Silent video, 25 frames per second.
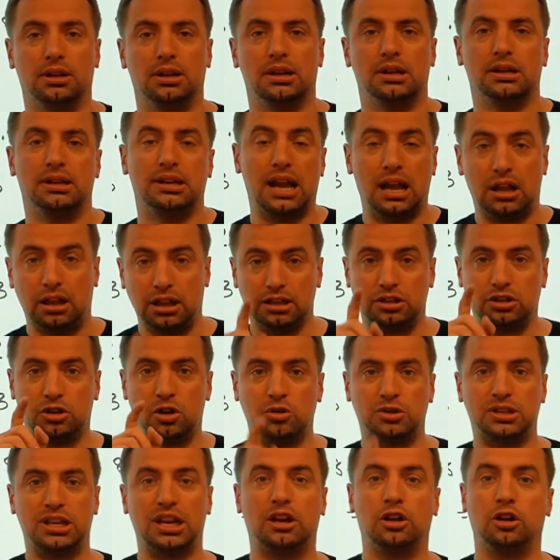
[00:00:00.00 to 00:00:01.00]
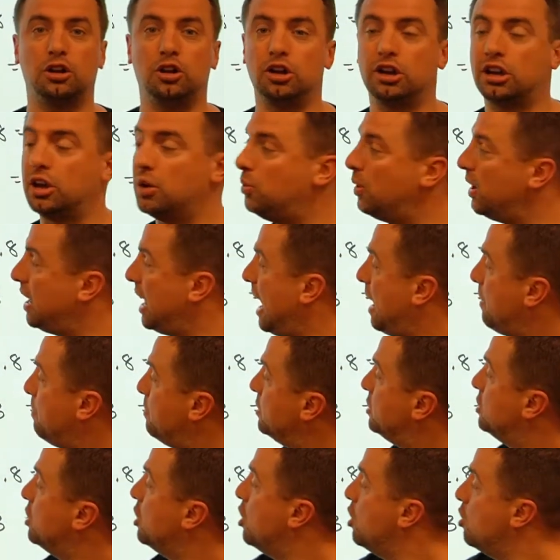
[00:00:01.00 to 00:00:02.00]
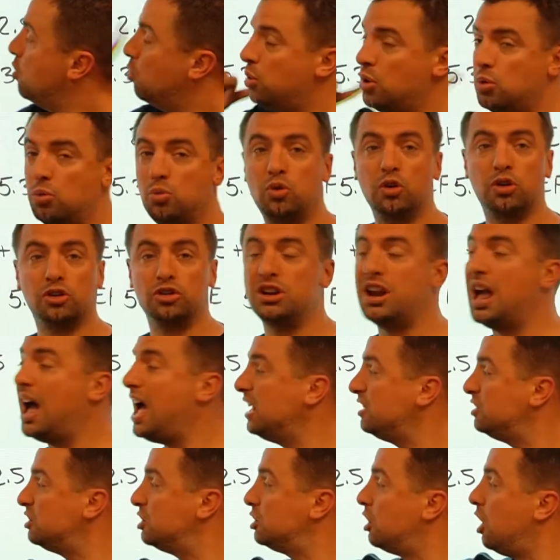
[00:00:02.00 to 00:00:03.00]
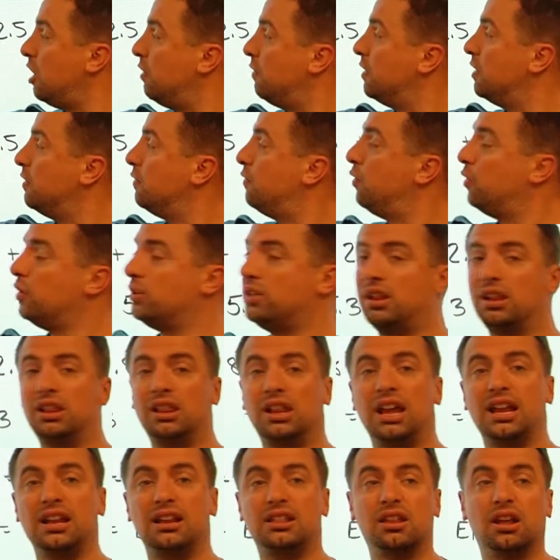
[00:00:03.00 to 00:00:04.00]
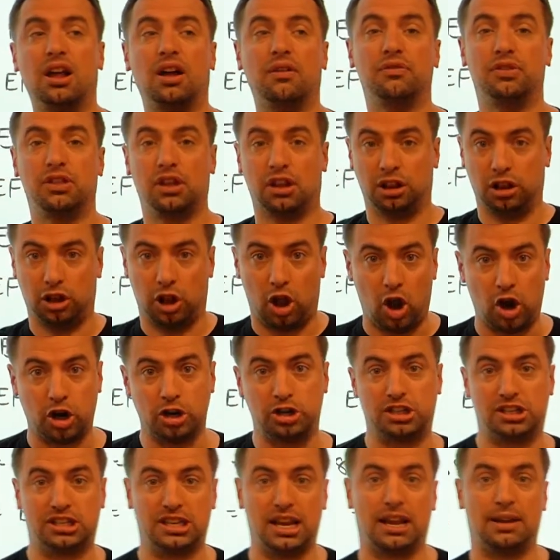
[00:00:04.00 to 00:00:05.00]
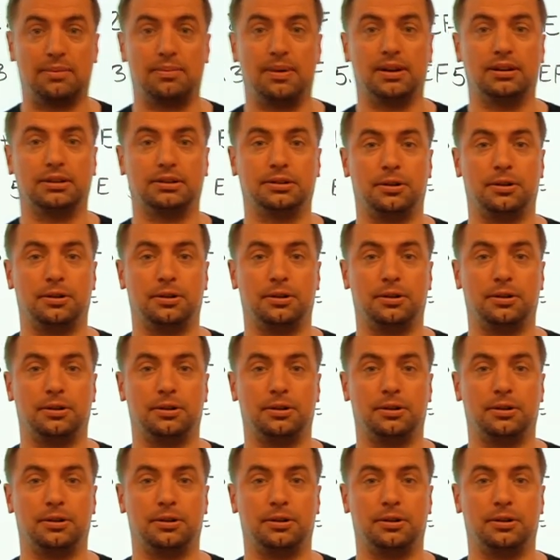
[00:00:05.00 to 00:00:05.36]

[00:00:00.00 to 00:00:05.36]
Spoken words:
Now let's go take a look at what happens when we're not solving for the length of the large segment.